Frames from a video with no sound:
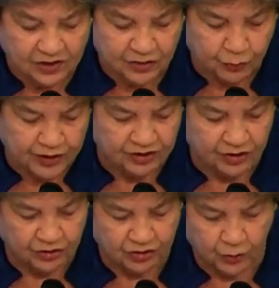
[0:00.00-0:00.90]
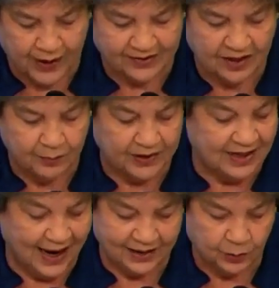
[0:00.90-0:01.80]
of research grants have been
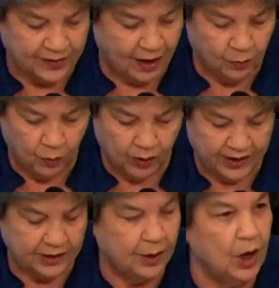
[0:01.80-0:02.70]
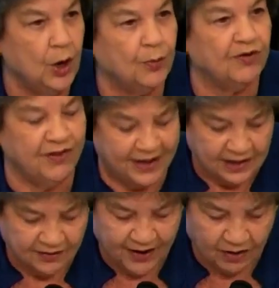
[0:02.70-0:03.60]
yanked without warning,
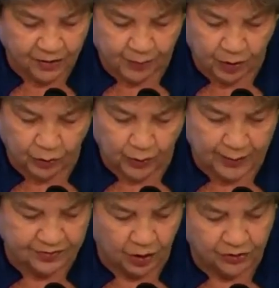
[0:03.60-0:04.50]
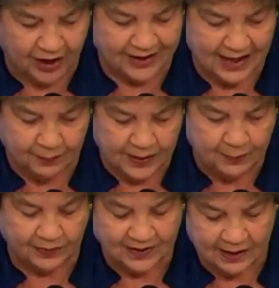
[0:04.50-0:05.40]
preventative health programs, those that keep
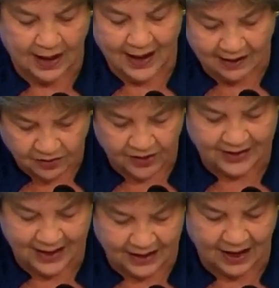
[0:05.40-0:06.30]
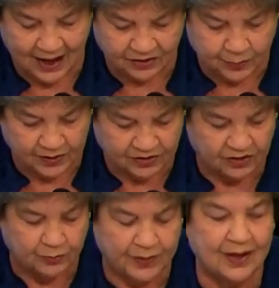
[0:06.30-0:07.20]
people healthy and out of hospitals,
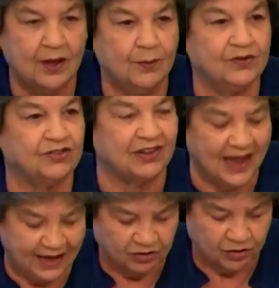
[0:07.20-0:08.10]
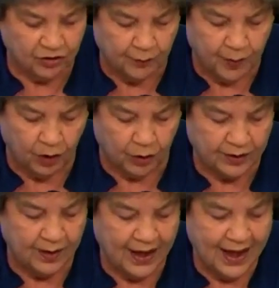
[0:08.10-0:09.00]
have been slashed to the
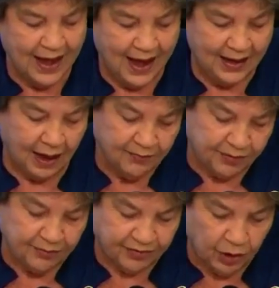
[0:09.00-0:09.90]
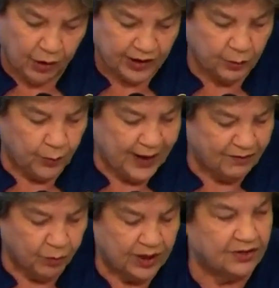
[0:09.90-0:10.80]
bone. And I'm from Florida, where we
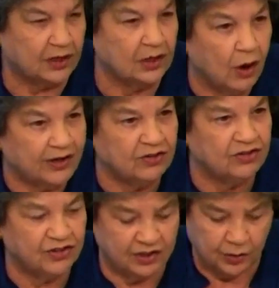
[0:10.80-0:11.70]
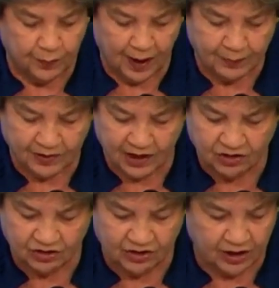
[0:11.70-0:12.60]
have one of the largest senior
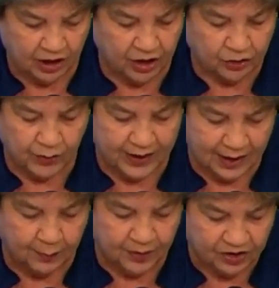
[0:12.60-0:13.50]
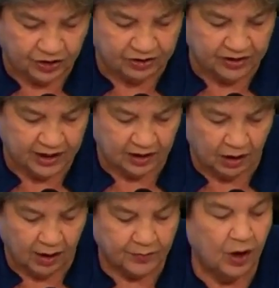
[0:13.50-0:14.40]
populations in the country, and I'm particularly
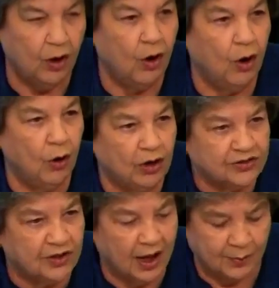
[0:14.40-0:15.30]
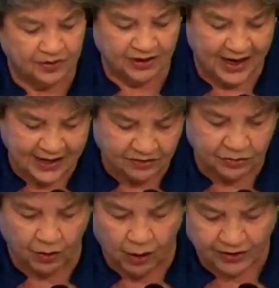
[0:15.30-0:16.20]
alarmed. Alzheimer's,
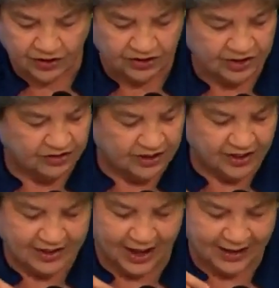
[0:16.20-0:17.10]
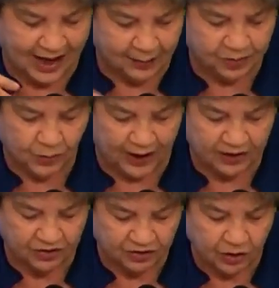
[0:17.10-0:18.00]
cancer, heart disease, these are not abstract
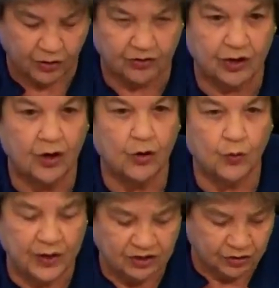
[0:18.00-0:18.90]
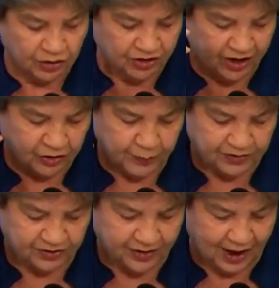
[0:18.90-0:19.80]
concerns. Research has
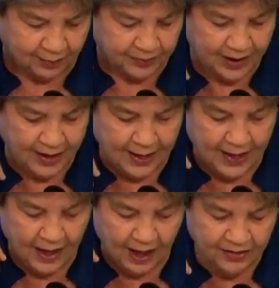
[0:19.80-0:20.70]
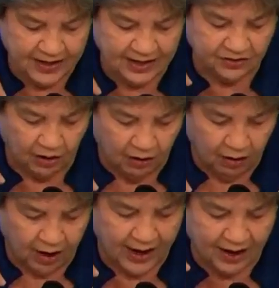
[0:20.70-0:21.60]
been stopped. These
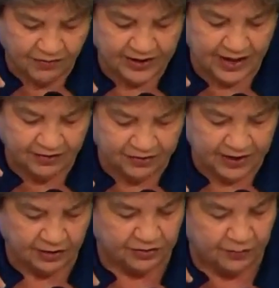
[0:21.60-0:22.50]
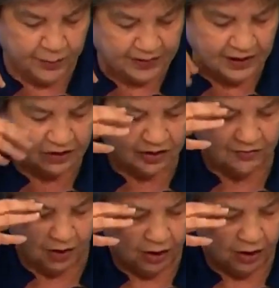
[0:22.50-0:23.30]
are everyday fears of millions of